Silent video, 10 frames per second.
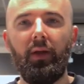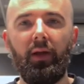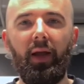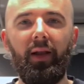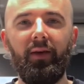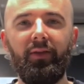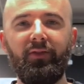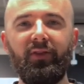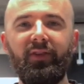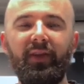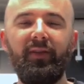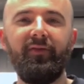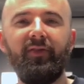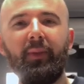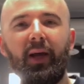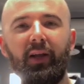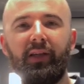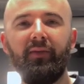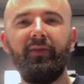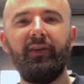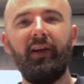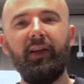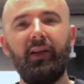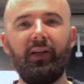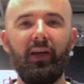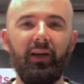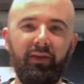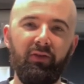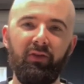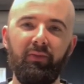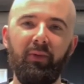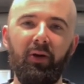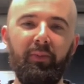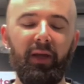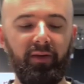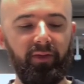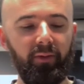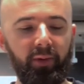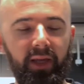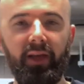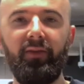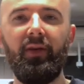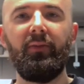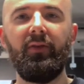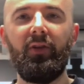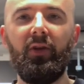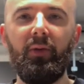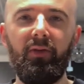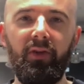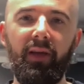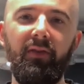Hello, this is Ethan from HMV Redditch, and this is my pick of the week in terms of new music.